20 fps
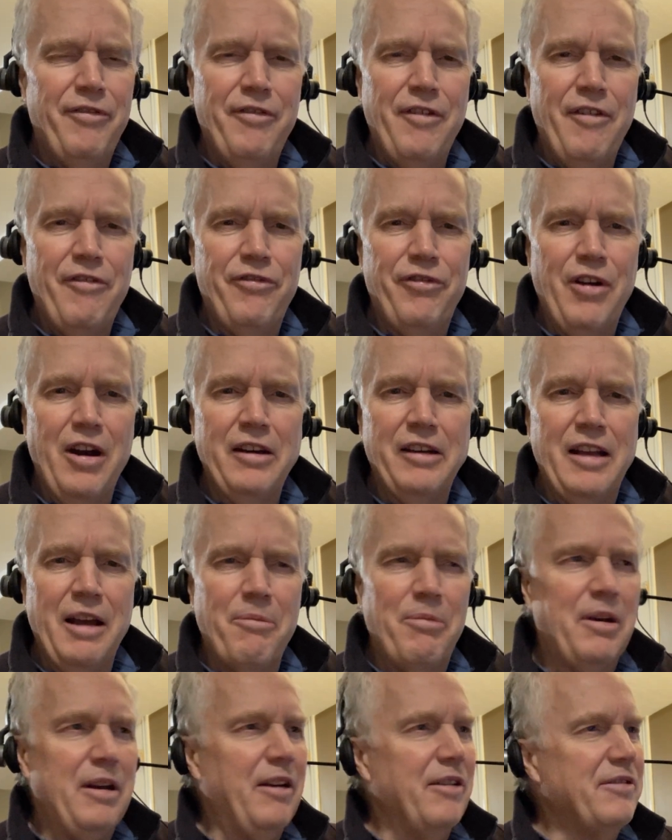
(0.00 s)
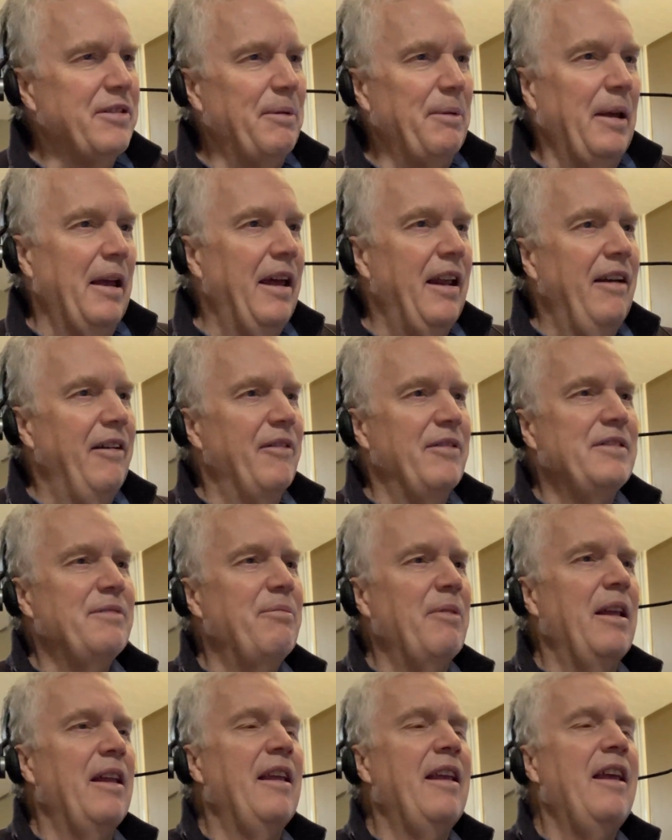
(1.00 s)
front company or something.
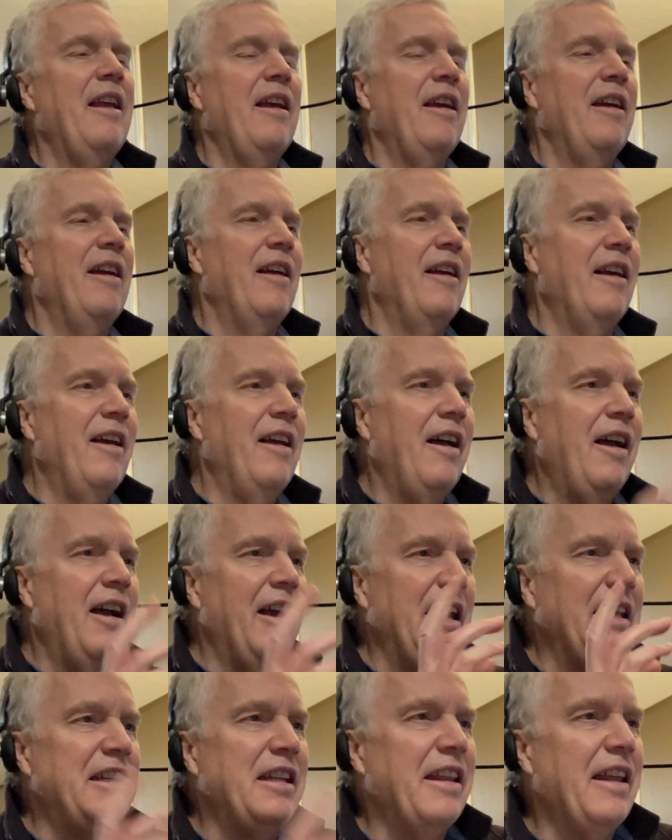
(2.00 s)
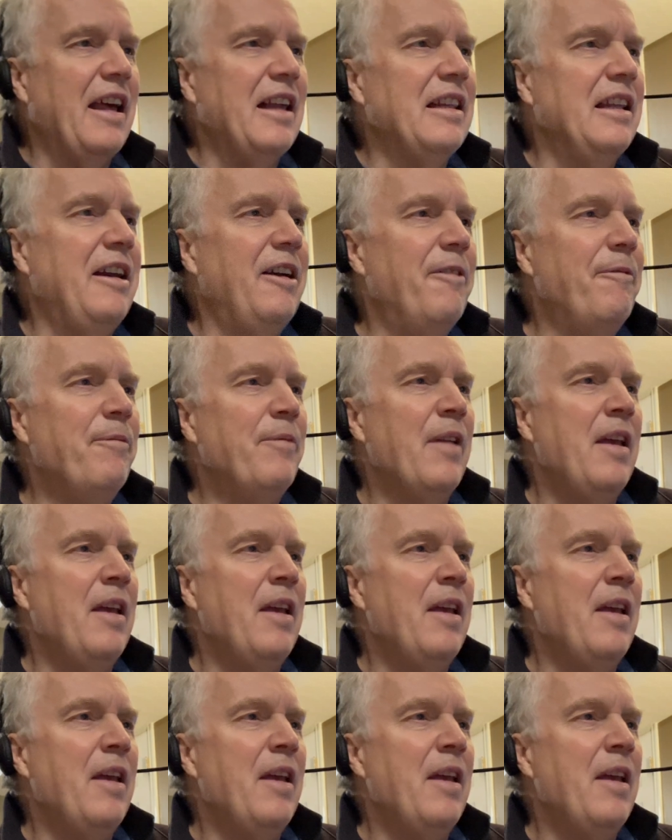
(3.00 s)
I'll get to that later.